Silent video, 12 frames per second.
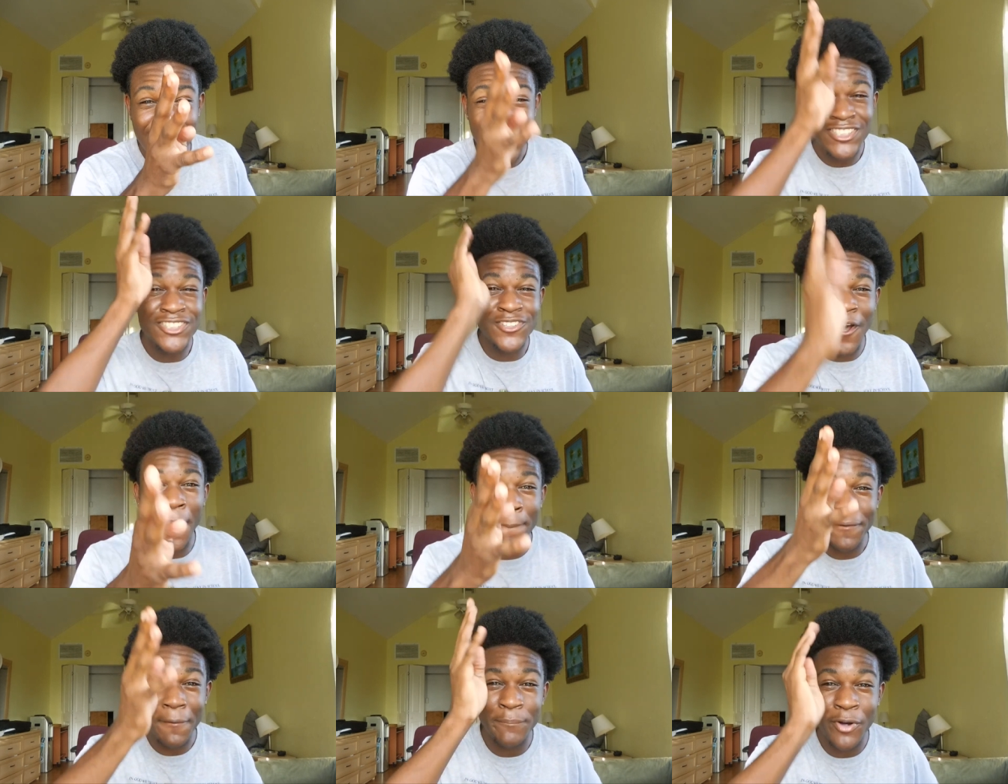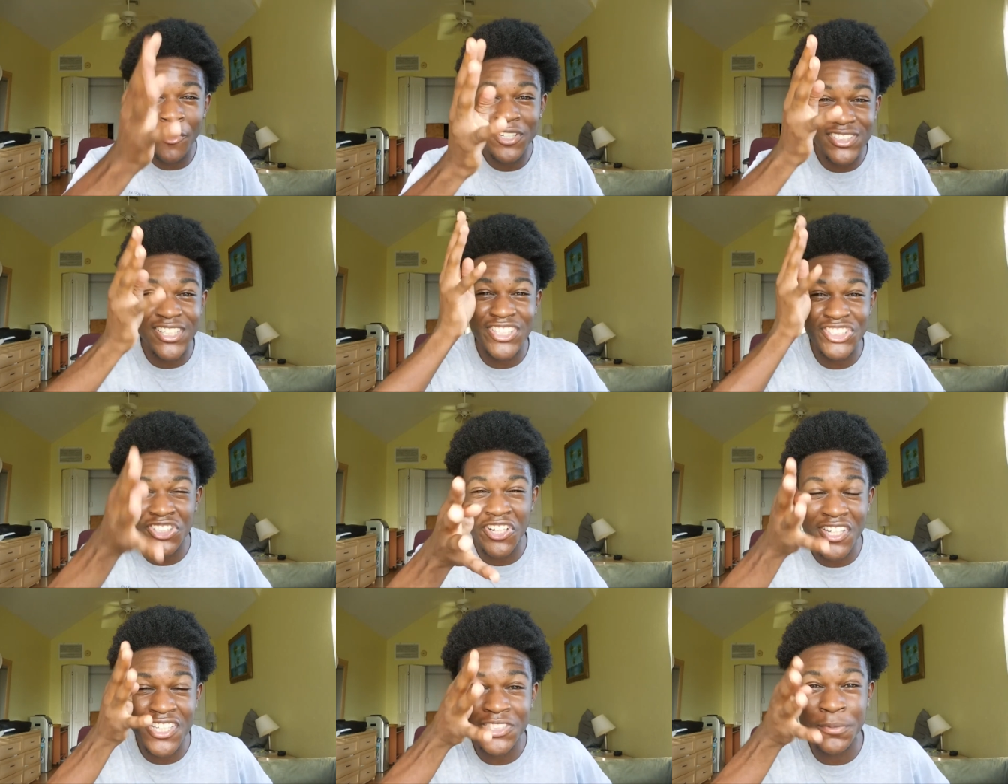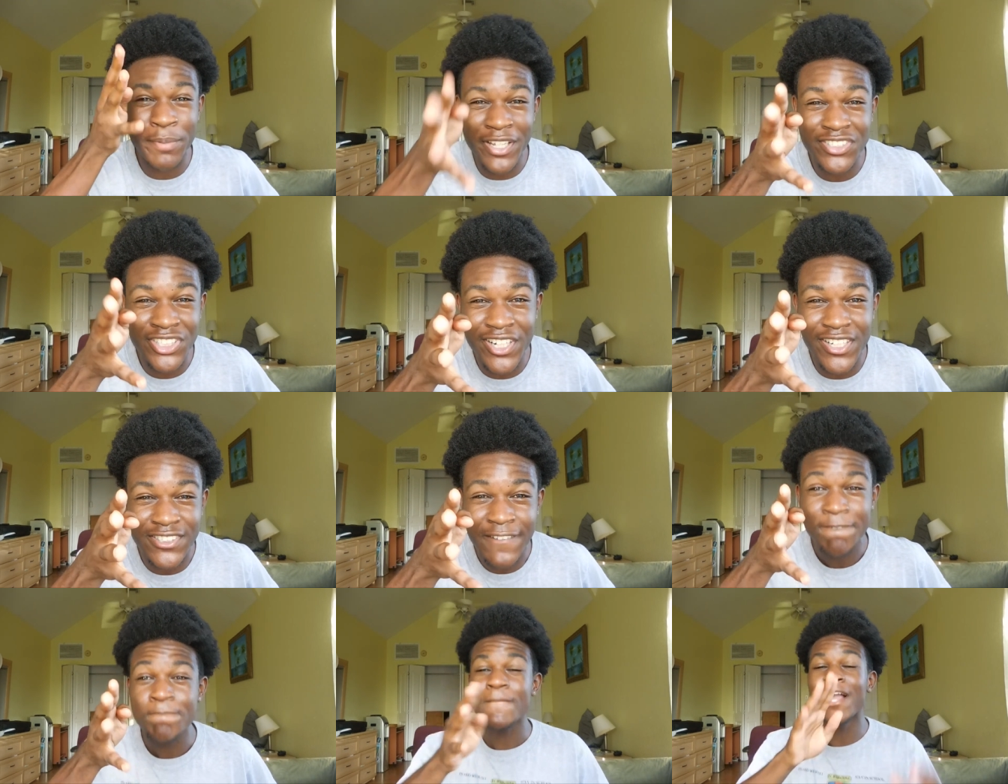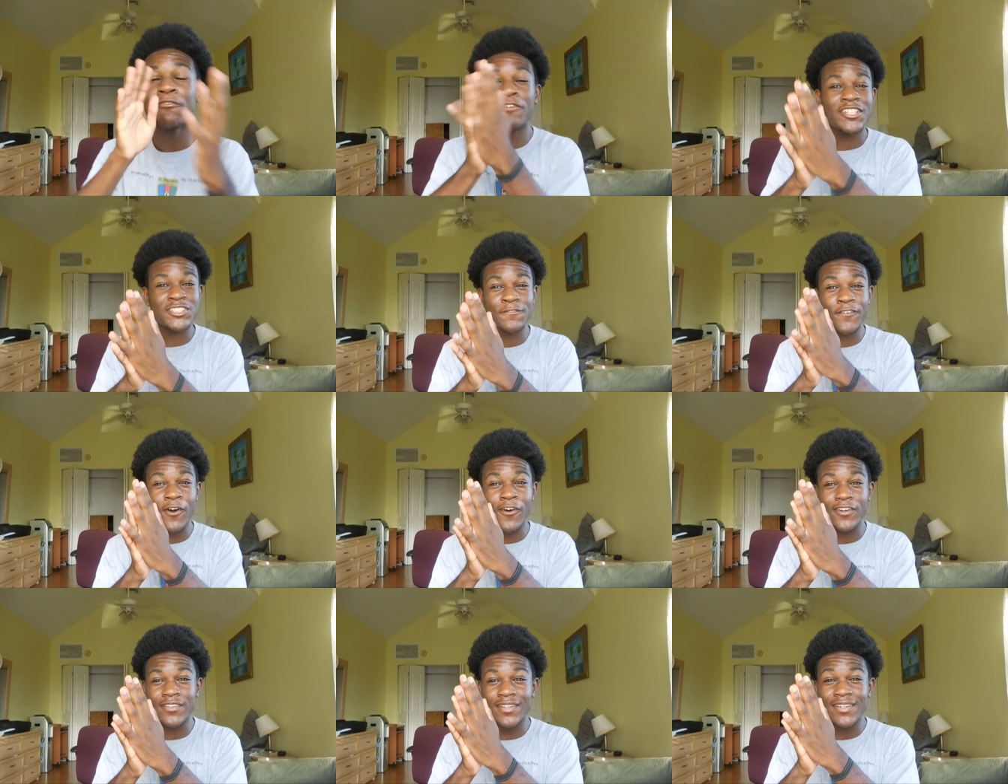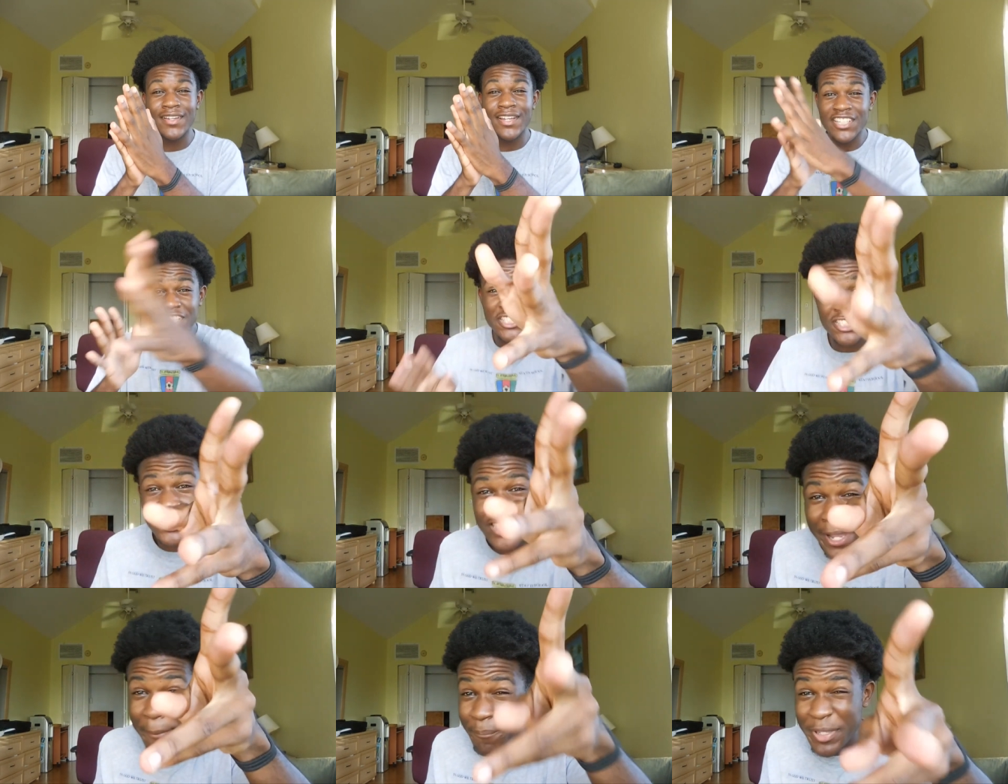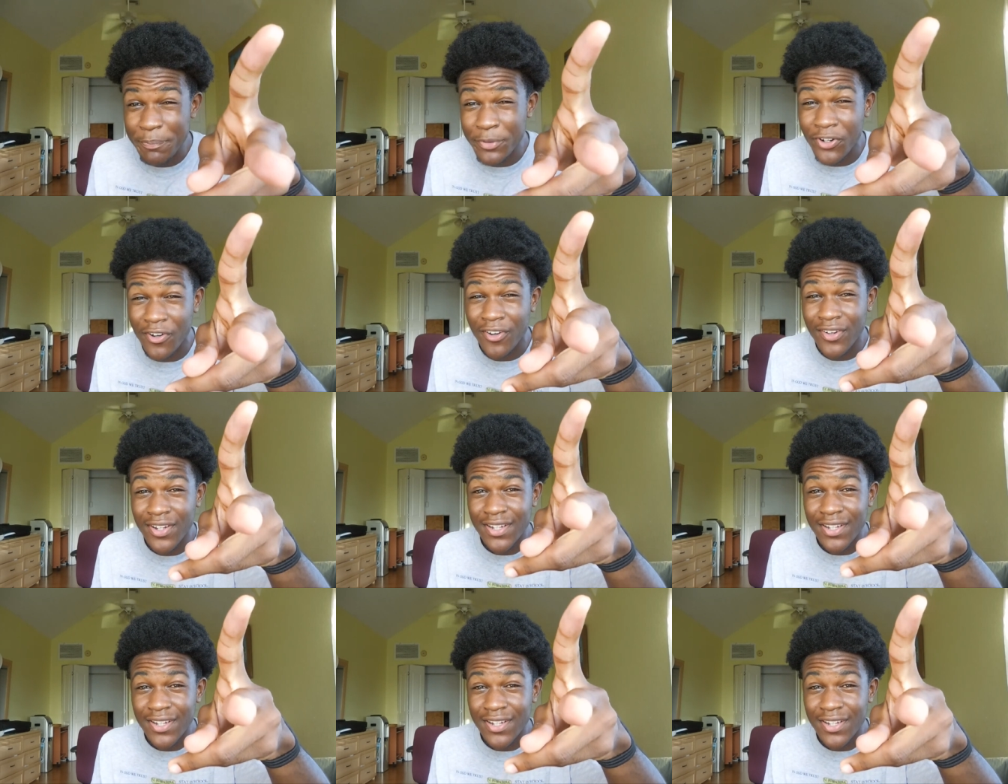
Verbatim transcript: Stop posting shirtless pictures. And worst of all, these same people